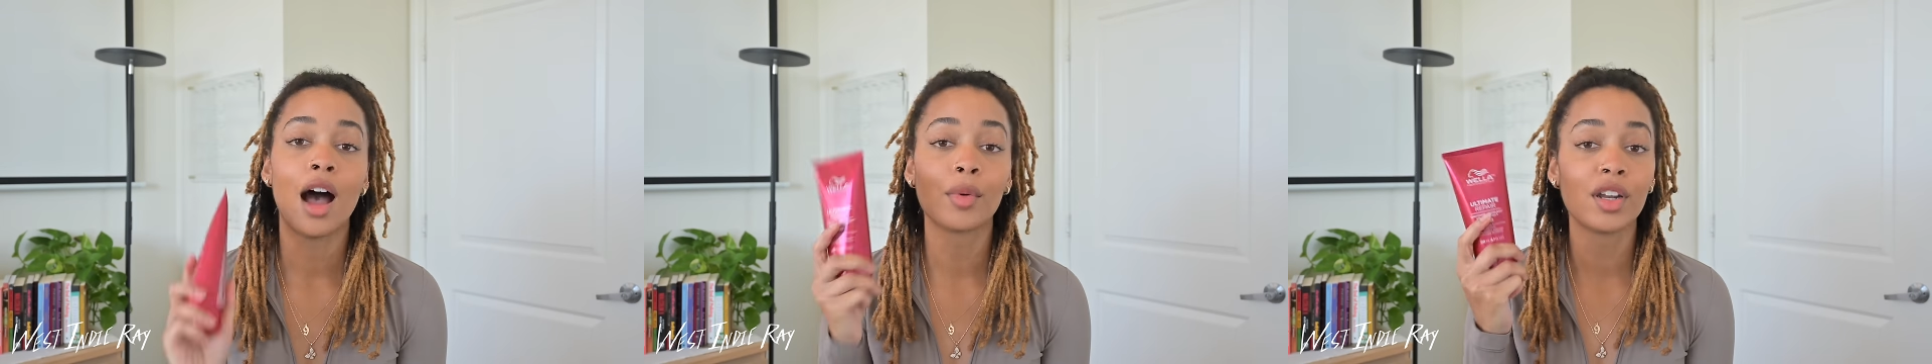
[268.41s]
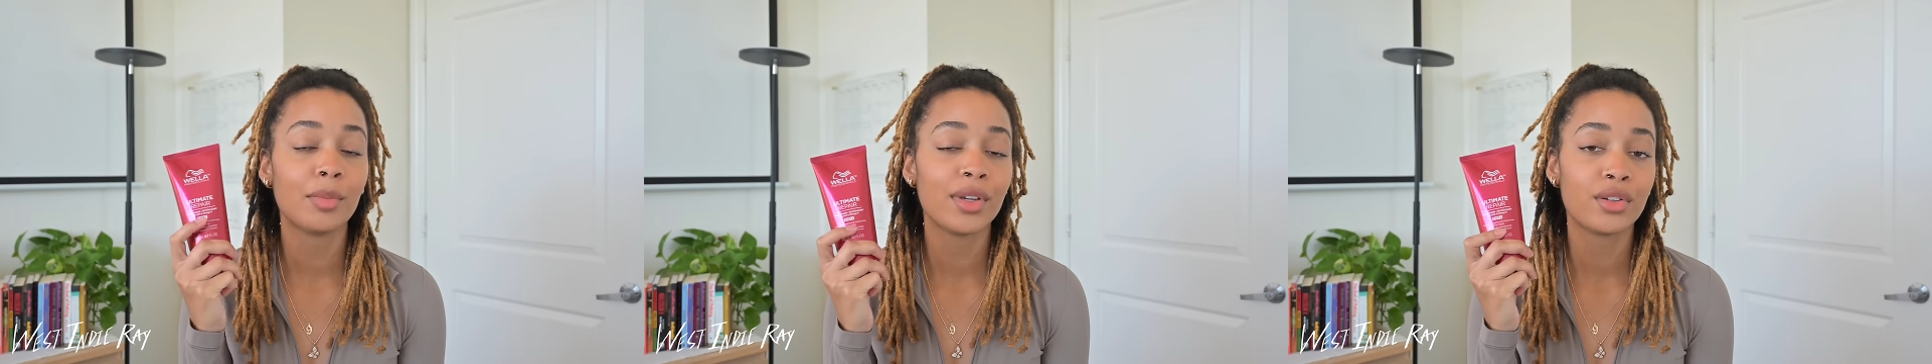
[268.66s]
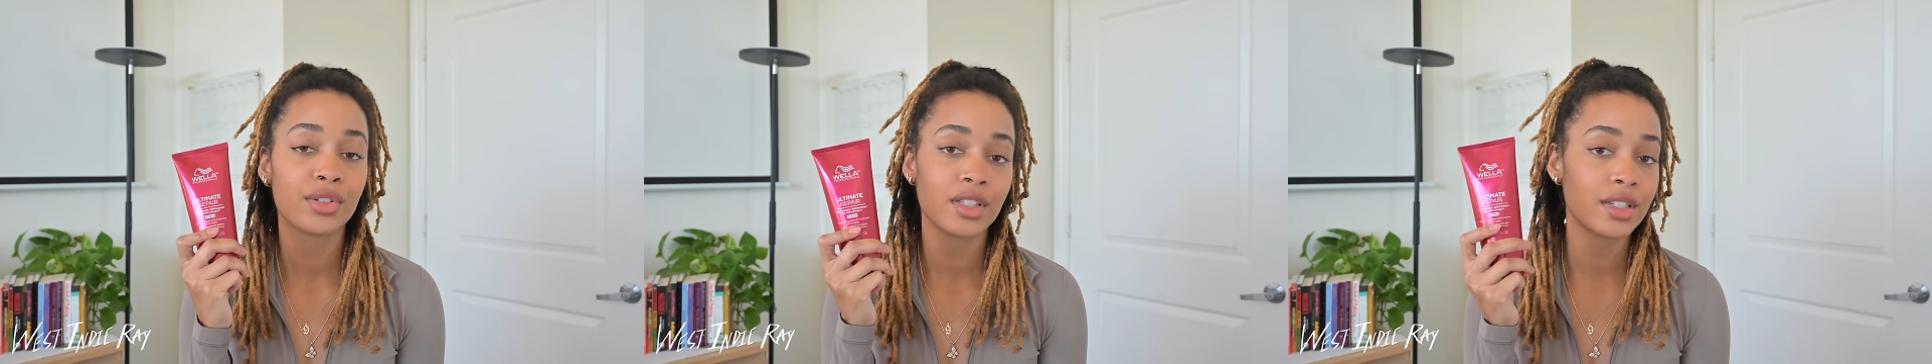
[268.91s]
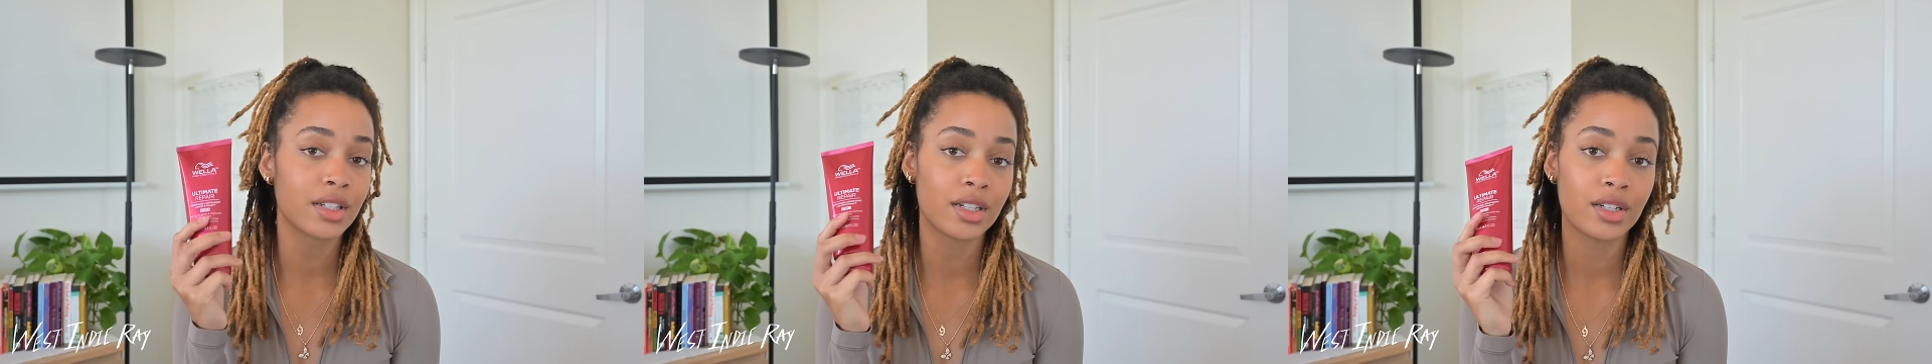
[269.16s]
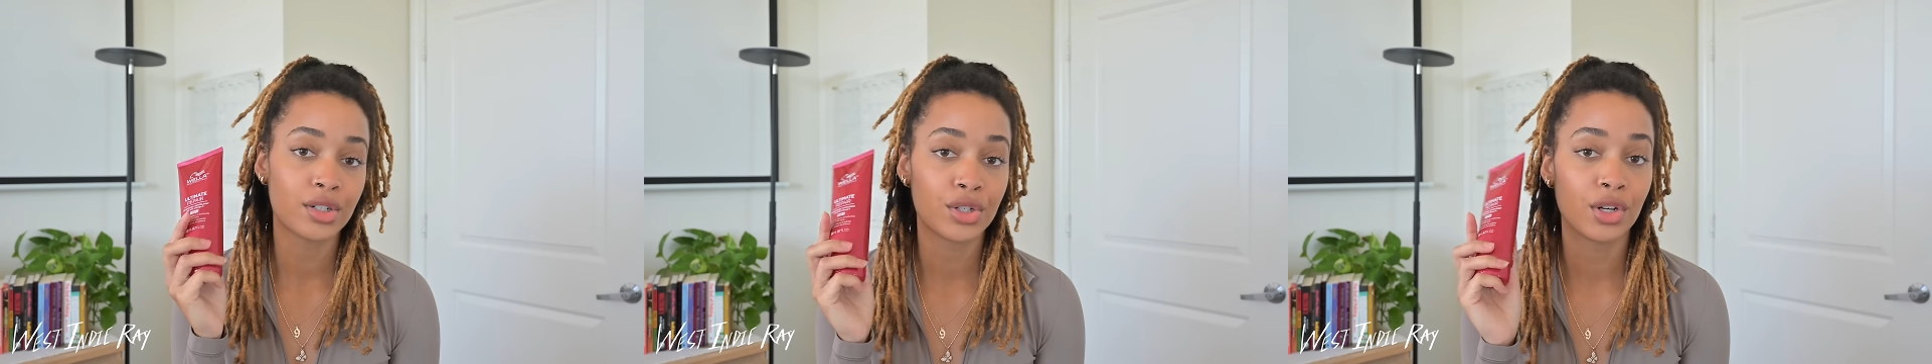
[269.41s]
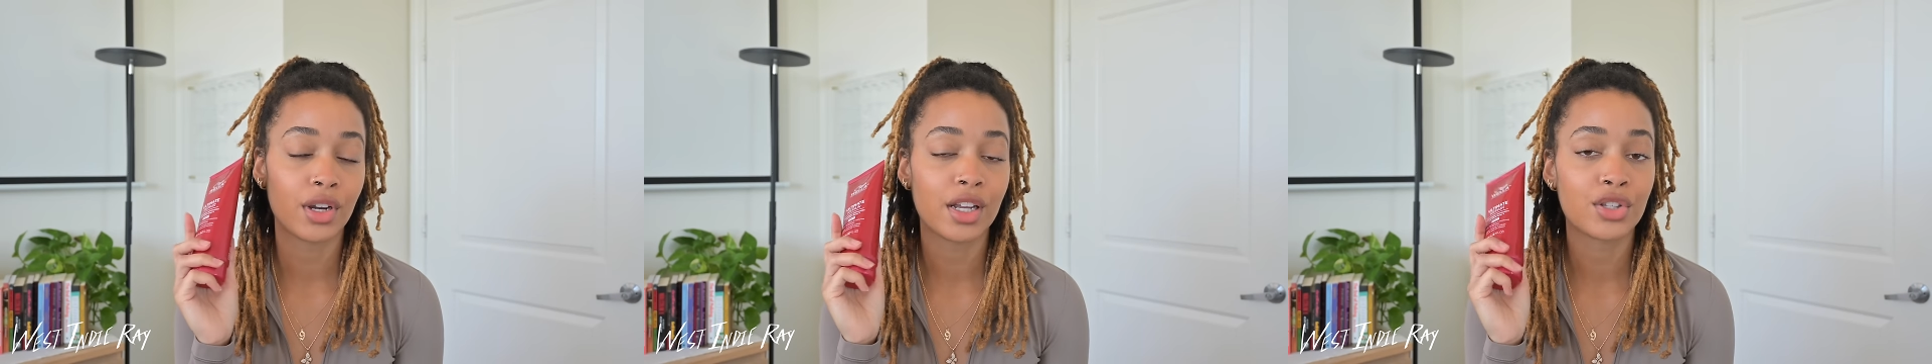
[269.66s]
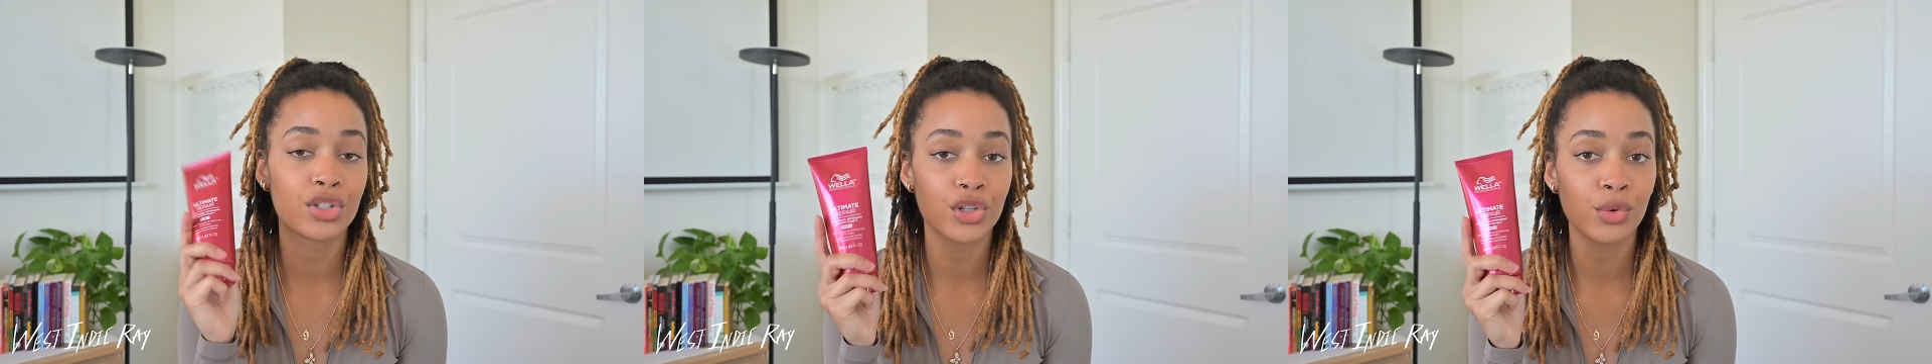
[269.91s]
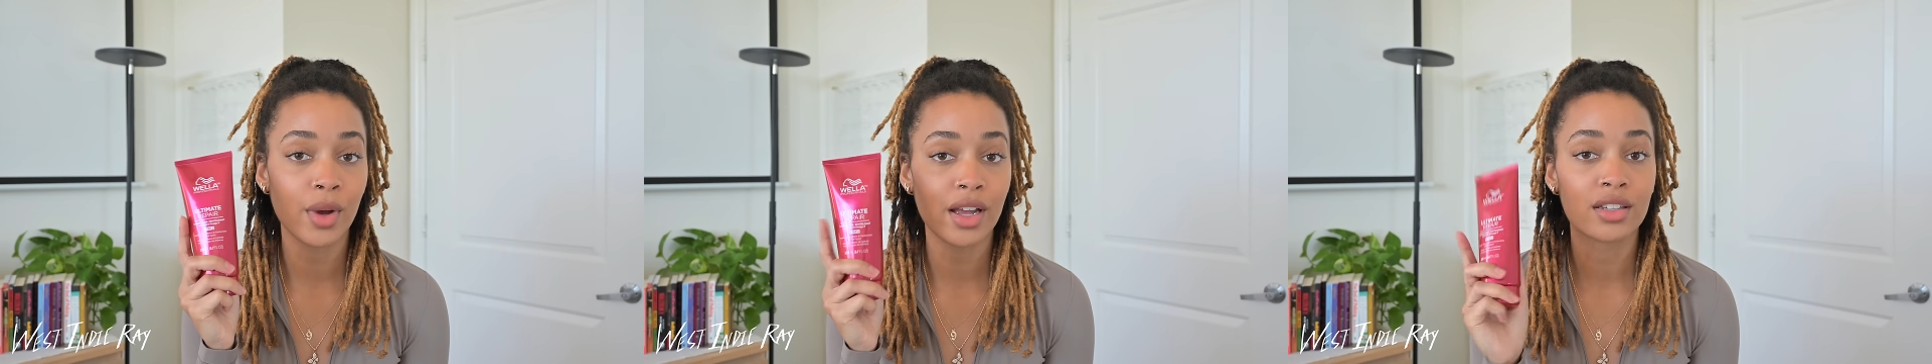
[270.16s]
I'm gonna be using this conditioner in
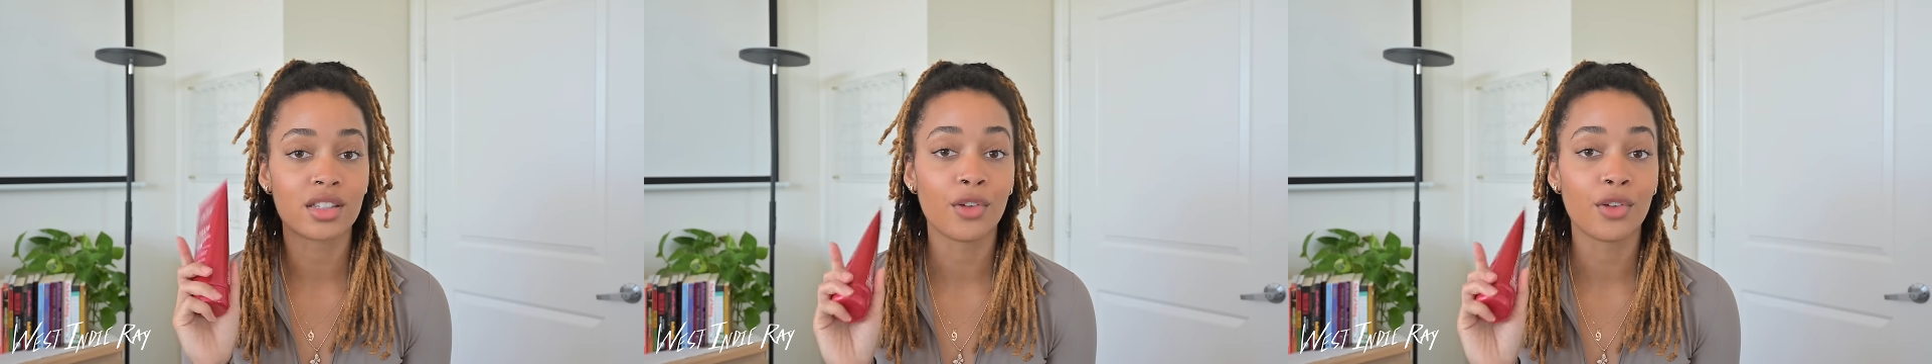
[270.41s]
two ways.